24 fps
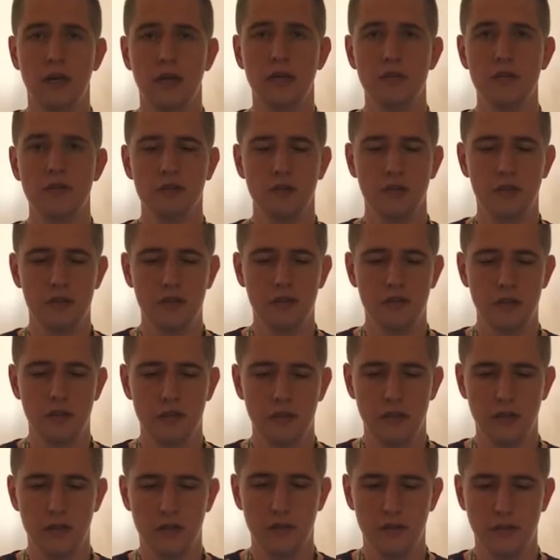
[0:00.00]
As you can
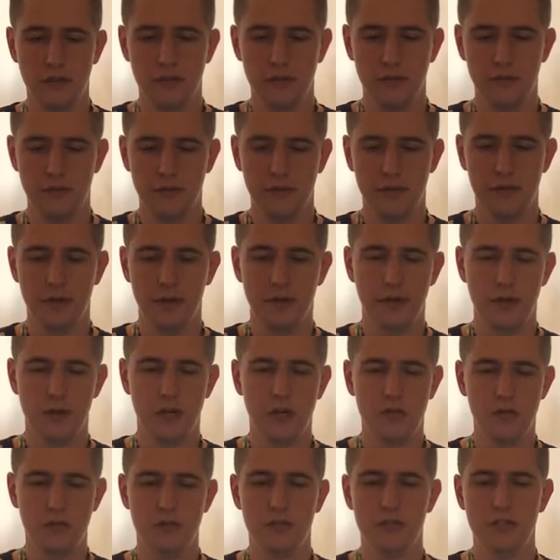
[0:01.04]
see,
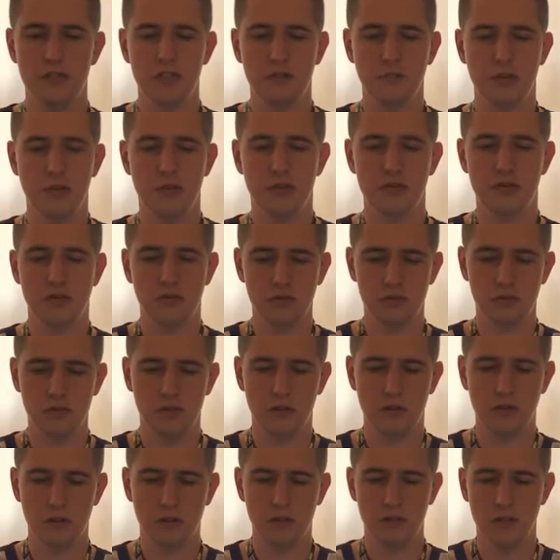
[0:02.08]
our system has
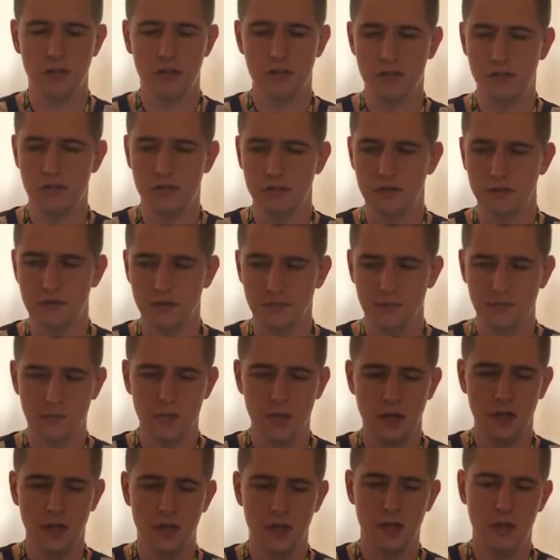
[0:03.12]
constant oscillations.
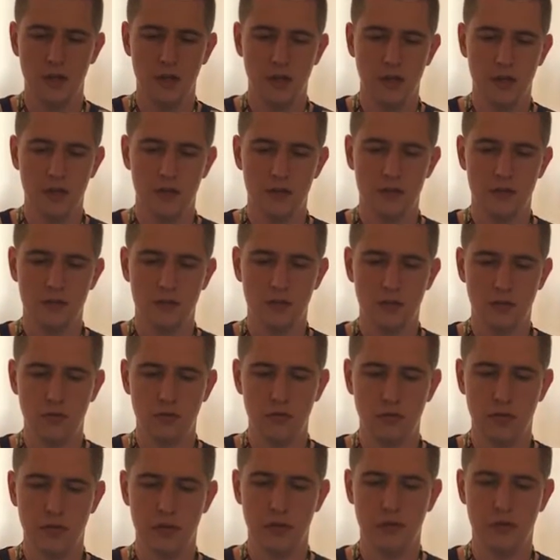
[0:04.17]

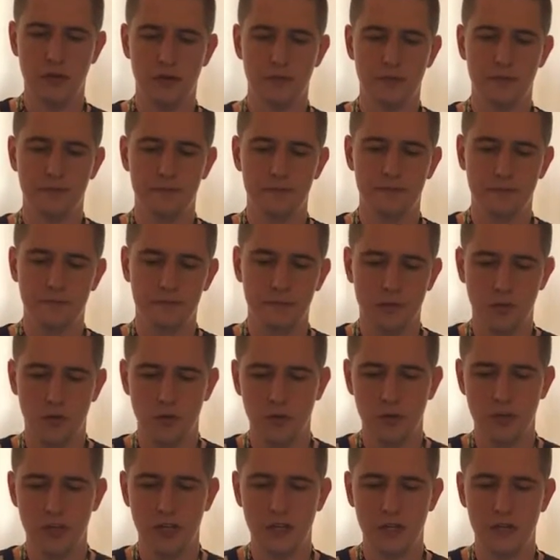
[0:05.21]
So
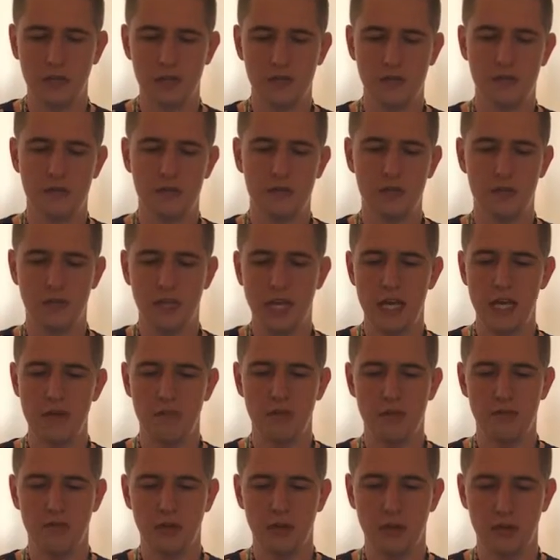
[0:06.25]
we take this
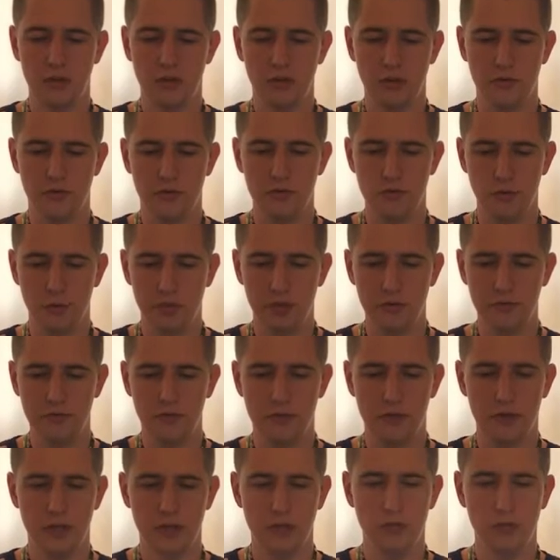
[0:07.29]
Kp value of 12,
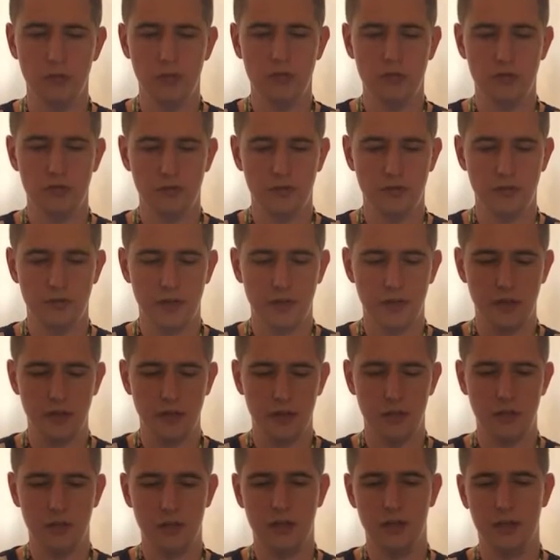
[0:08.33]
we also
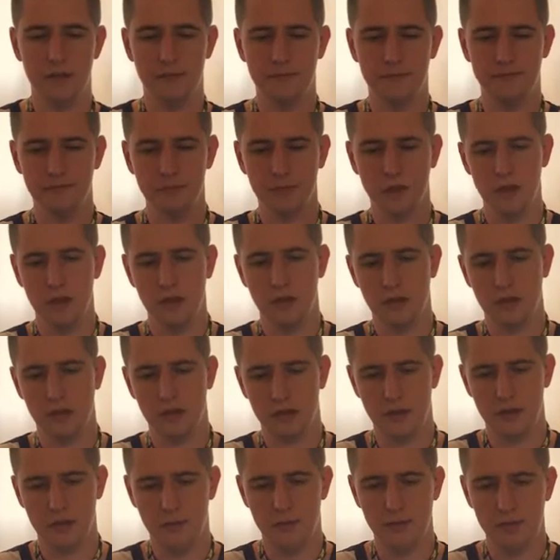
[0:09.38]
find the
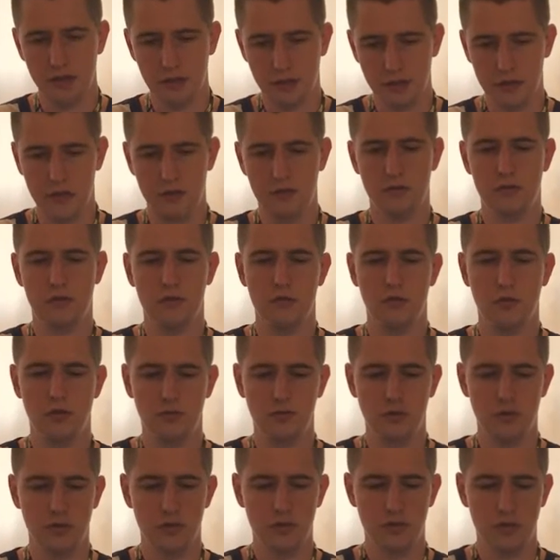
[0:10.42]
period
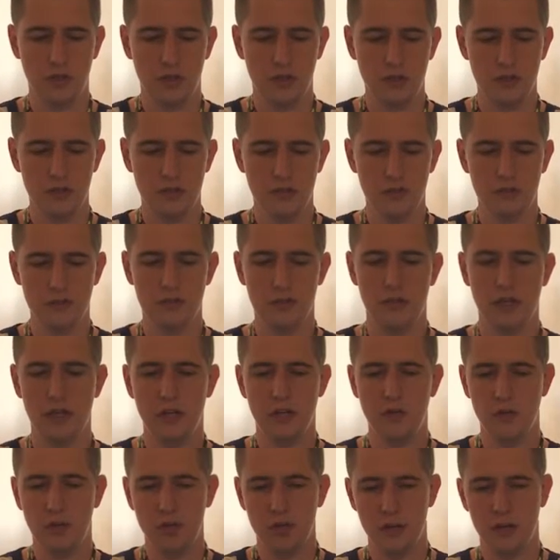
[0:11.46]
of the oscillations,
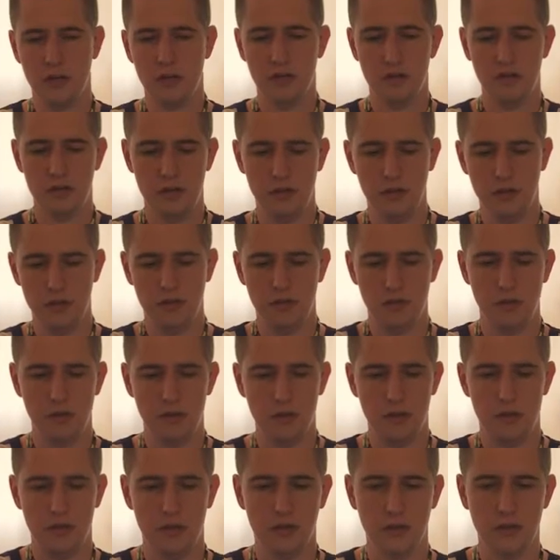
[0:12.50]
and we continue
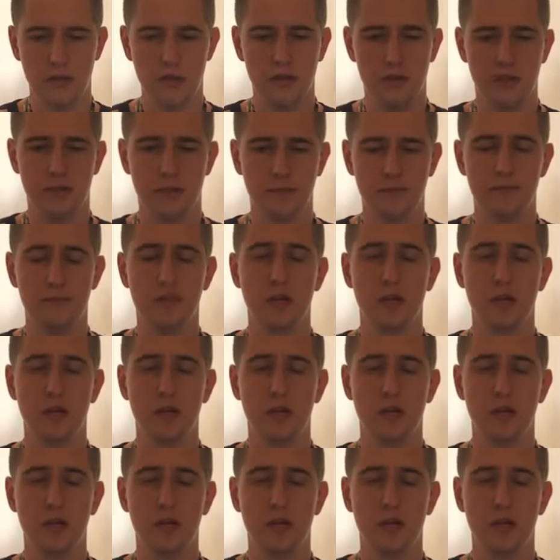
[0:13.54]
with the